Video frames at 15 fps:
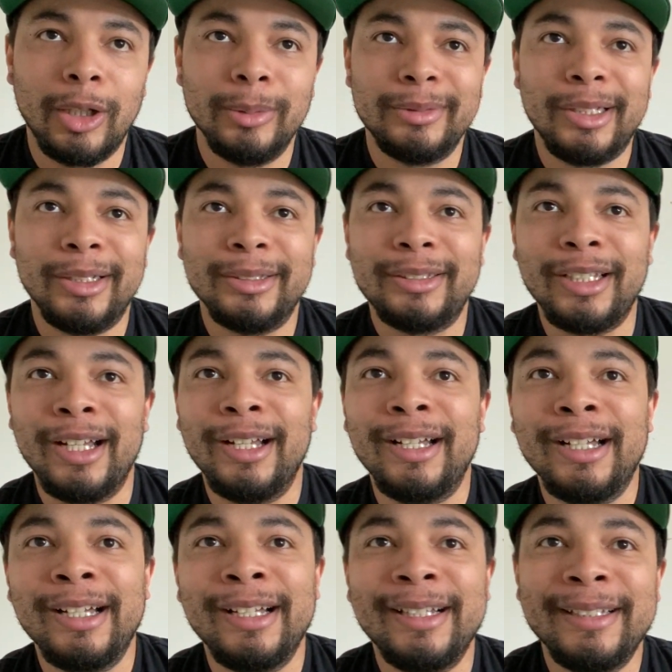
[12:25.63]
dun
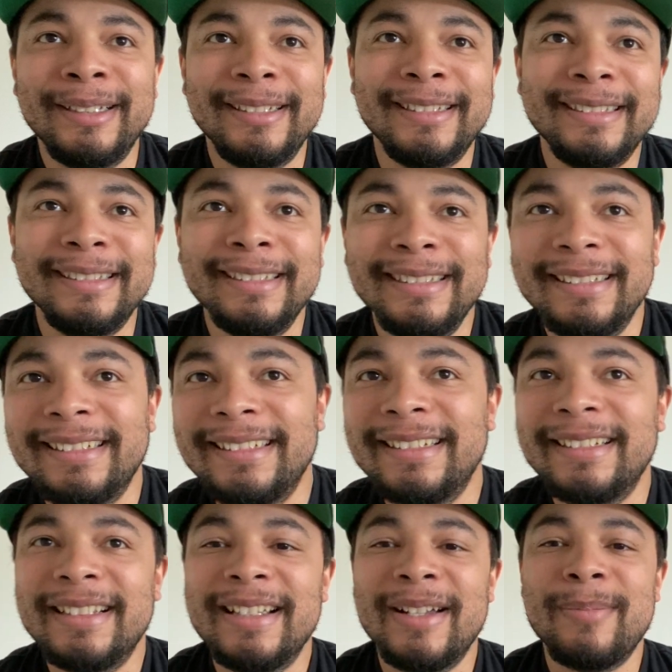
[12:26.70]
dun.
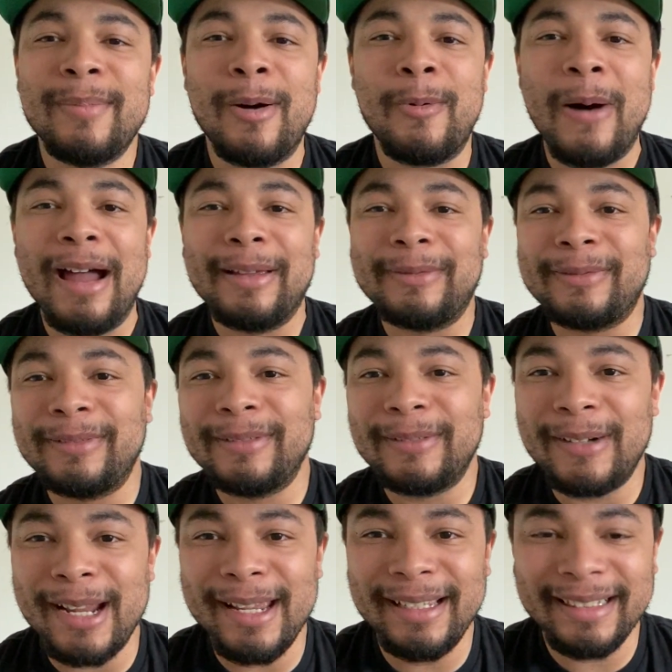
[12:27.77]
My wife,
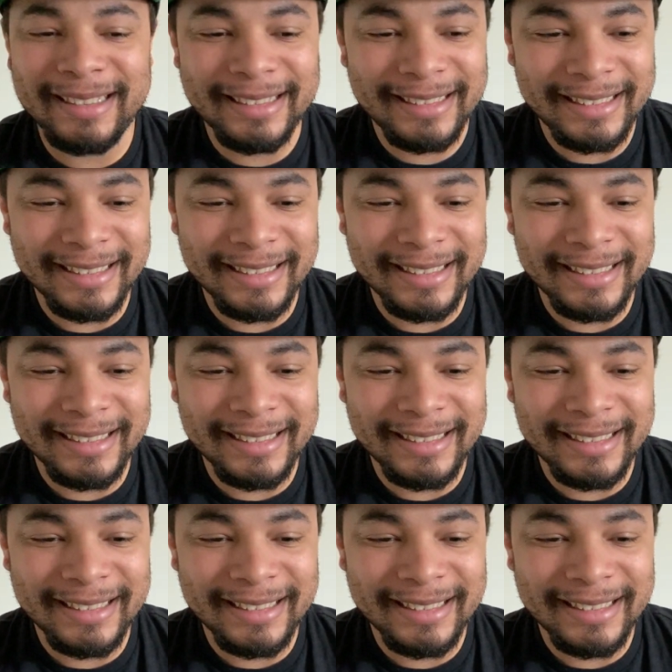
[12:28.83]
right?